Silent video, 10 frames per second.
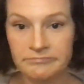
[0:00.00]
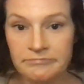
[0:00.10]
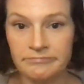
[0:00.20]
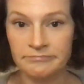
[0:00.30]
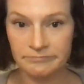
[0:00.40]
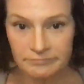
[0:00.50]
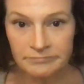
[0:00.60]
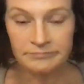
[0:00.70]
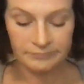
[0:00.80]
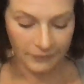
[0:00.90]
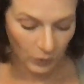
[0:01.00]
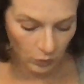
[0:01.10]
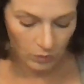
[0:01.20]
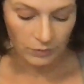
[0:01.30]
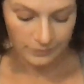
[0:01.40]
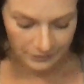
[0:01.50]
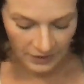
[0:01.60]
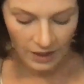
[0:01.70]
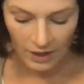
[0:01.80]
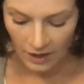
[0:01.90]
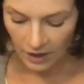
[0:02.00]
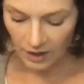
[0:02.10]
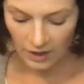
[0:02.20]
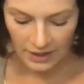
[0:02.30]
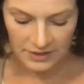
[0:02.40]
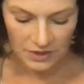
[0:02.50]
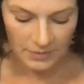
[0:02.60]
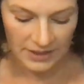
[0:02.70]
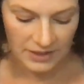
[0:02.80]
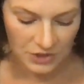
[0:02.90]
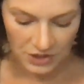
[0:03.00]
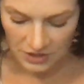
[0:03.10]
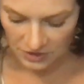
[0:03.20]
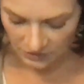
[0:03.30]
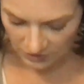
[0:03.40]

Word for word: Mm-hmm. Cool. All right, so messages